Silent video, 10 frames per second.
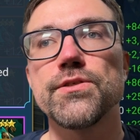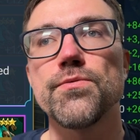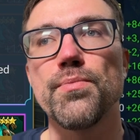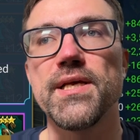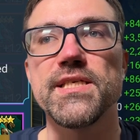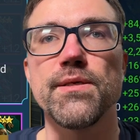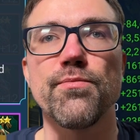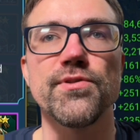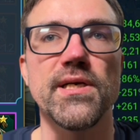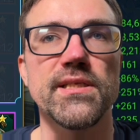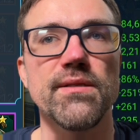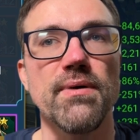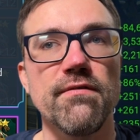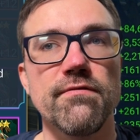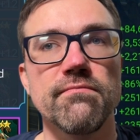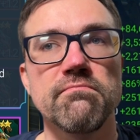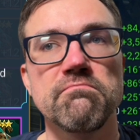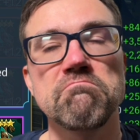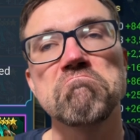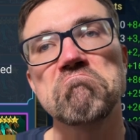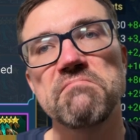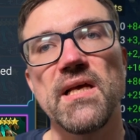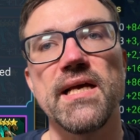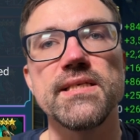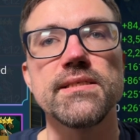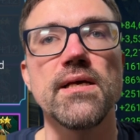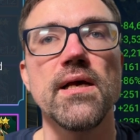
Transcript: to place a protected buff. Nice.